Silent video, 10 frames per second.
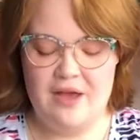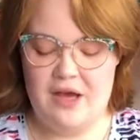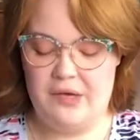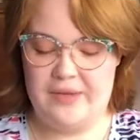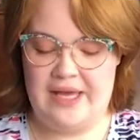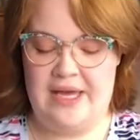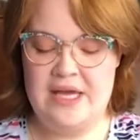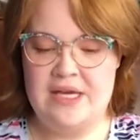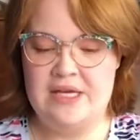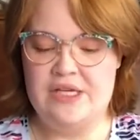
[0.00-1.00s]
Okay,
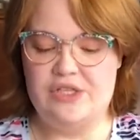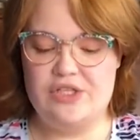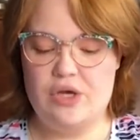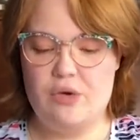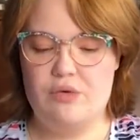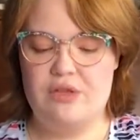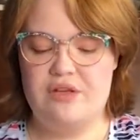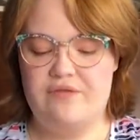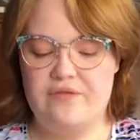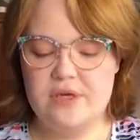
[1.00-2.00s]
so the
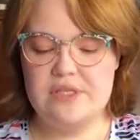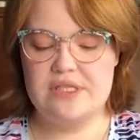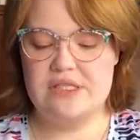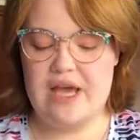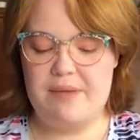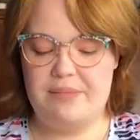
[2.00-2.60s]
first step,